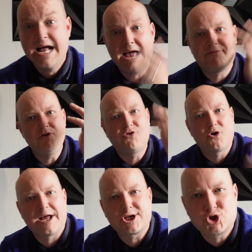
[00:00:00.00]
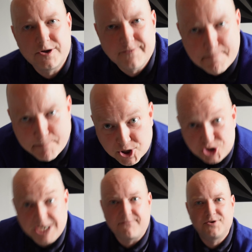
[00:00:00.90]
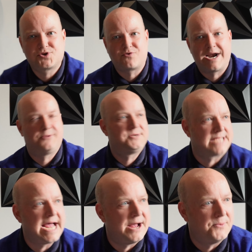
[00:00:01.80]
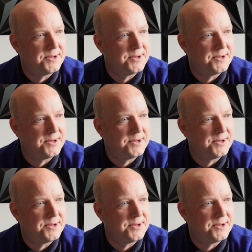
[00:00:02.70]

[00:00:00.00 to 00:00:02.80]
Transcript: If you've got that sort of a budget for surround sound,